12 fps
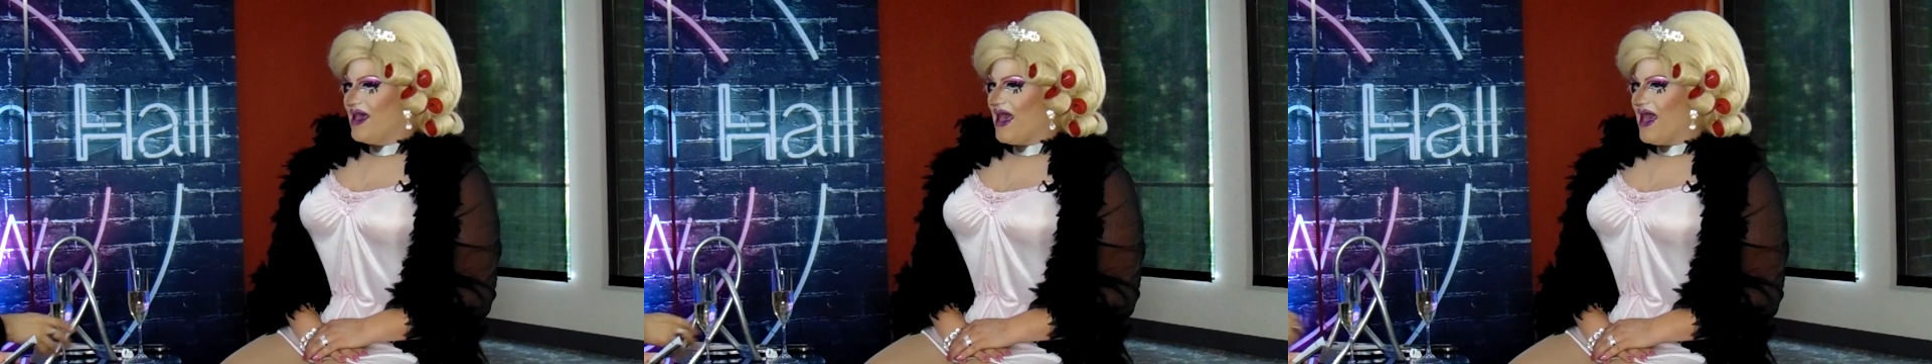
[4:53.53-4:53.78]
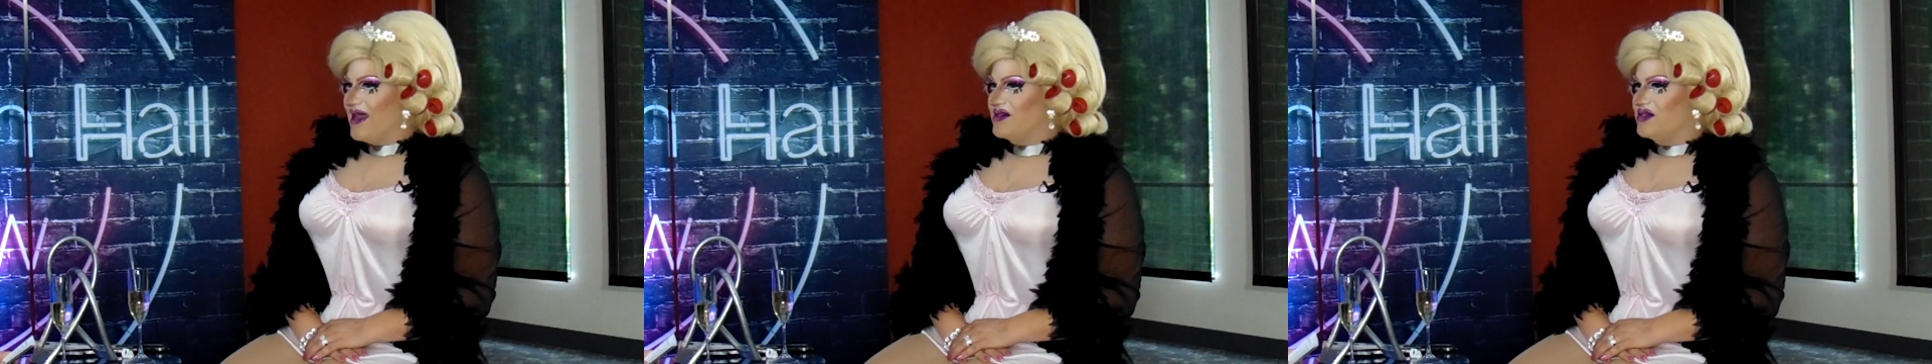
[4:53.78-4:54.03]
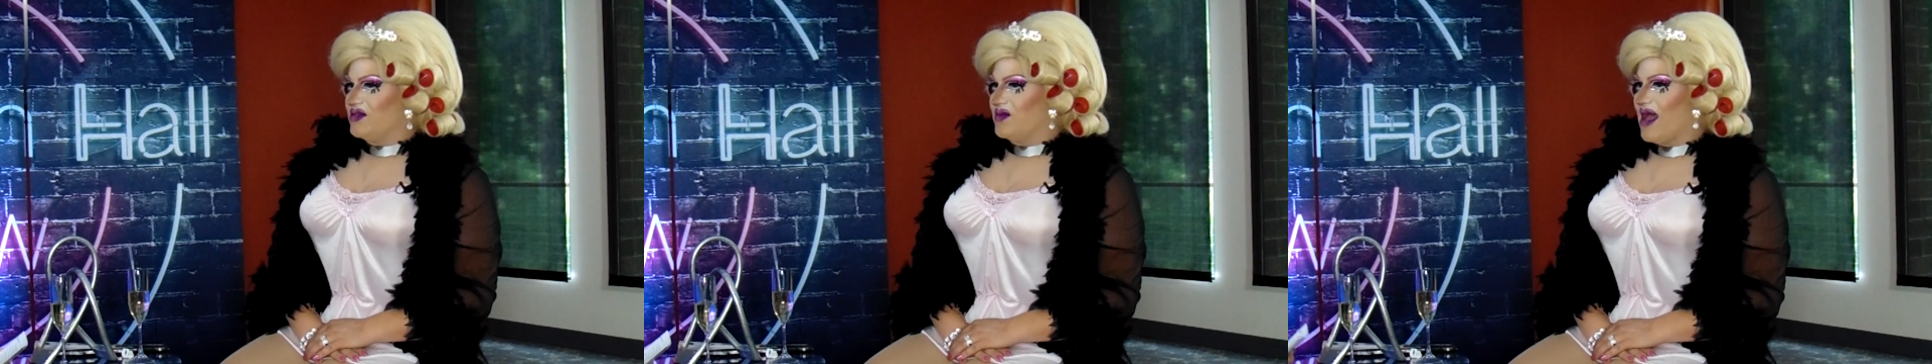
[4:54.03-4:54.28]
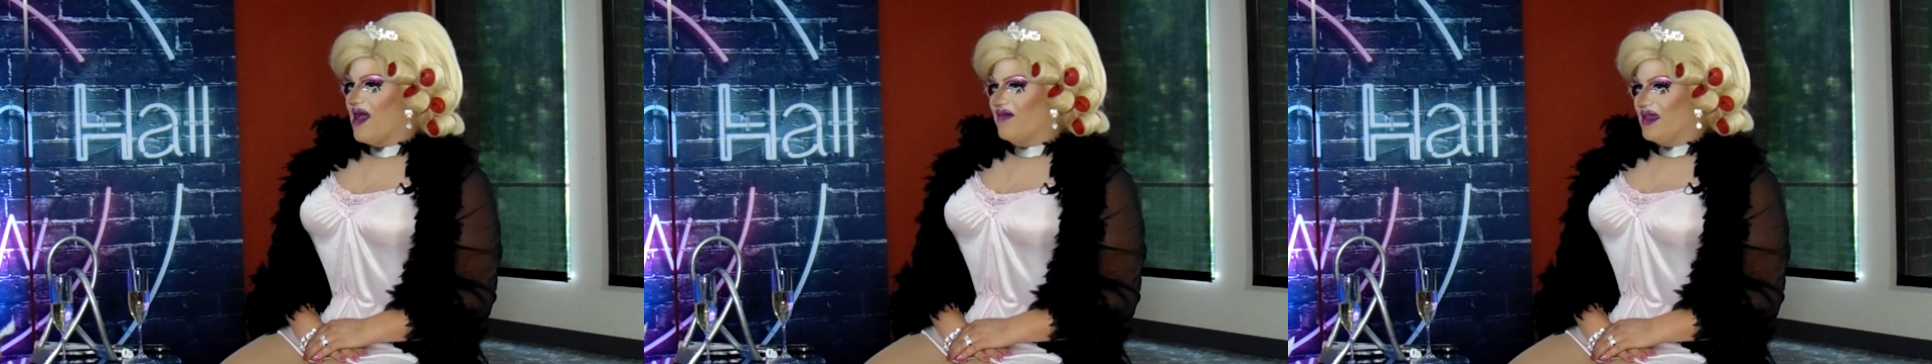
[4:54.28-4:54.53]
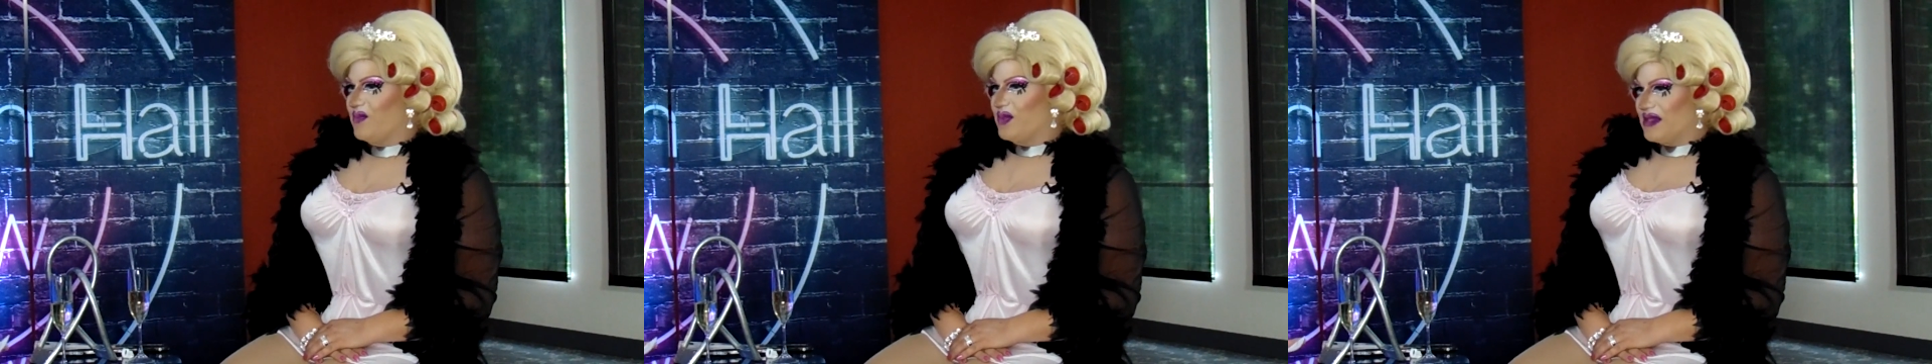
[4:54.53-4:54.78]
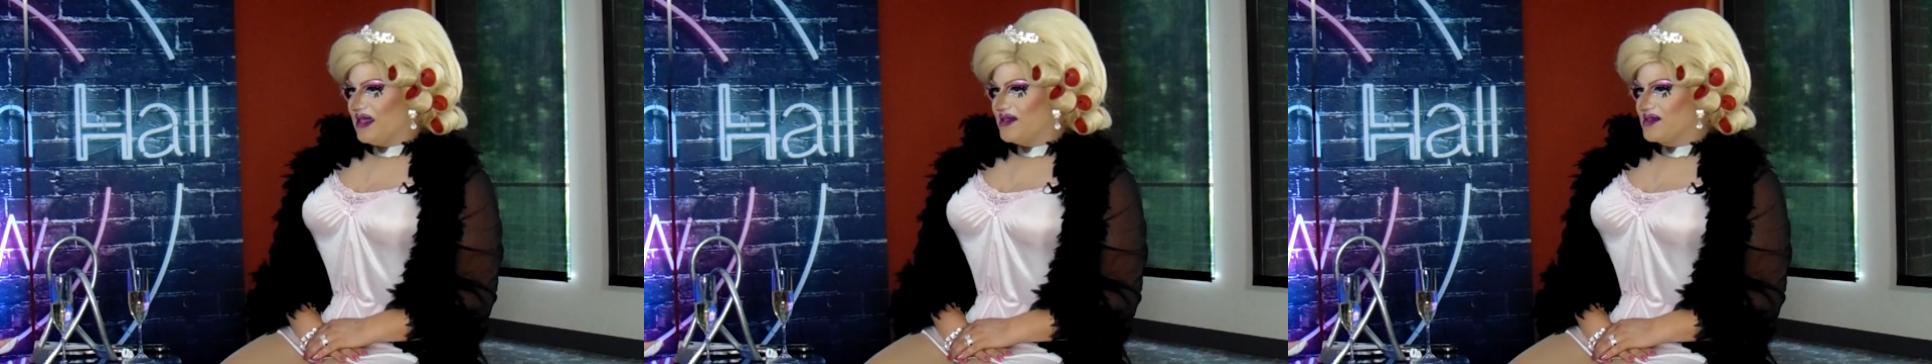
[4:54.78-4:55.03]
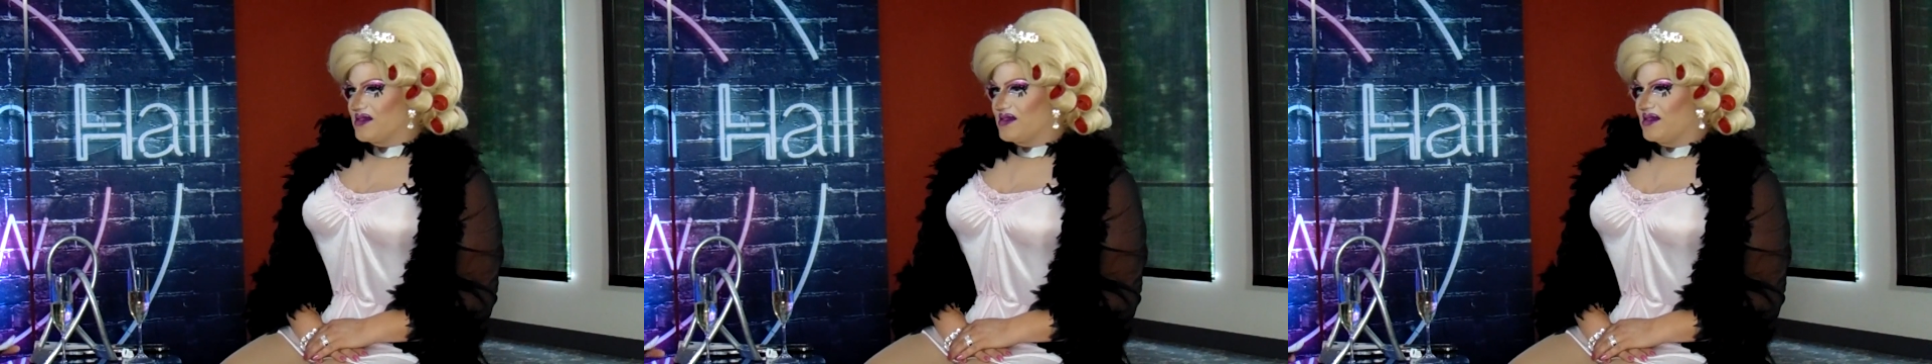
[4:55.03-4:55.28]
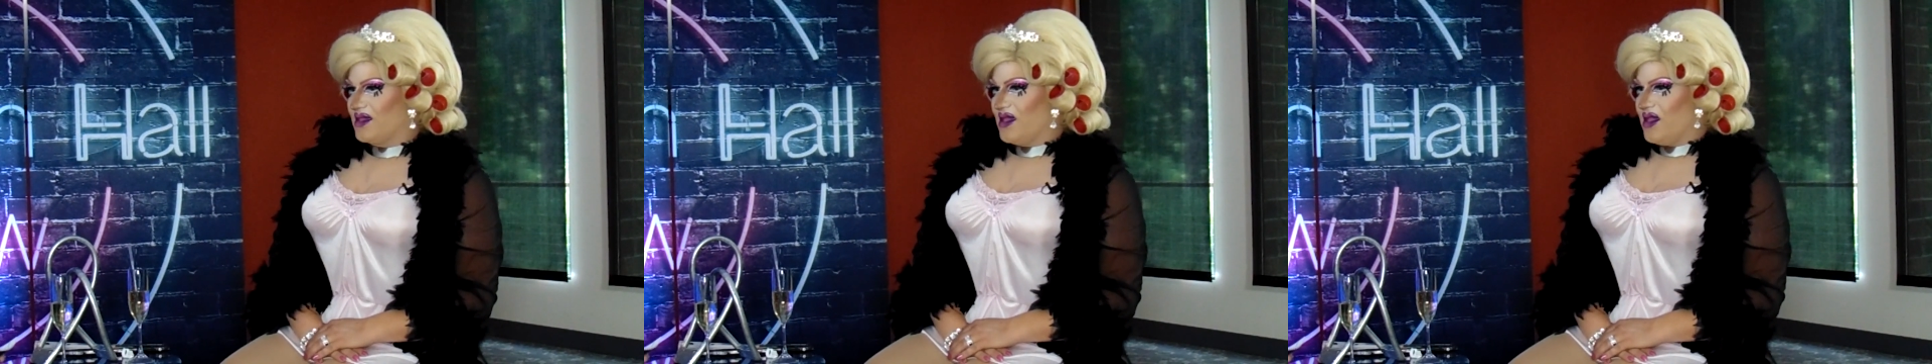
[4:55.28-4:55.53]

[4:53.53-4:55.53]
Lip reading: and to have a place